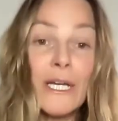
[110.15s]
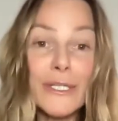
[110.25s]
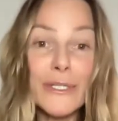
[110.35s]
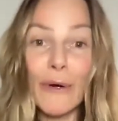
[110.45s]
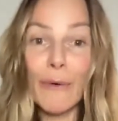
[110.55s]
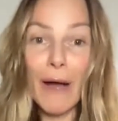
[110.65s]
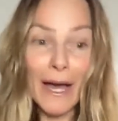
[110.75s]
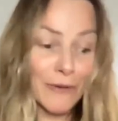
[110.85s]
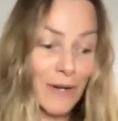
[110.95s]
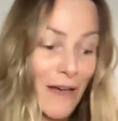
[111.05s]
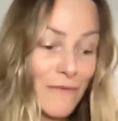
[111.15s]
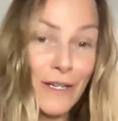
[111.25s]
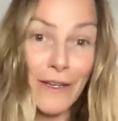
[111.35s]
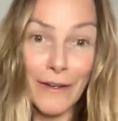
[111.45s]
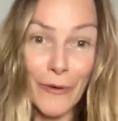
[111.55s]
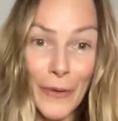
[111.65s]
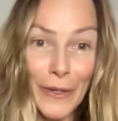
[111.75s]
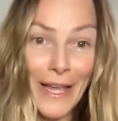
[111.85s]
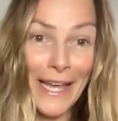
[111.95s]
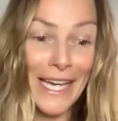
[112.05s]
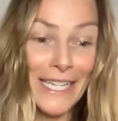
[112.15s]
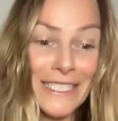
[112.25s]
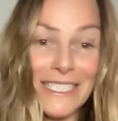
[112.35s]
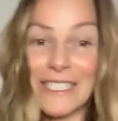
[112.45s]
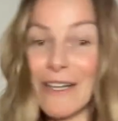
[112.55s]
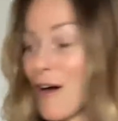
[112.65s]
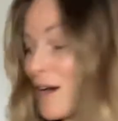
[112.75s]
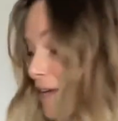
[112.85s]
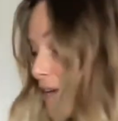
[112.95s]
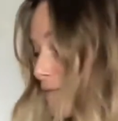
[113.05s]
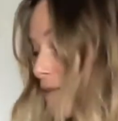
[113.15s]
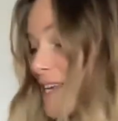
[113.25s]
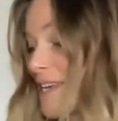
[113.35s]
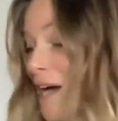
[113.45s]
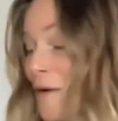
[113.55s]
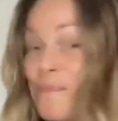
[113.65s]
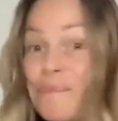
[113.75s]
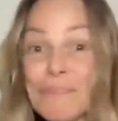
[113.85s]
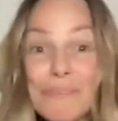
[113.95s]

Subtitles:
So I don't have the oil handy right now.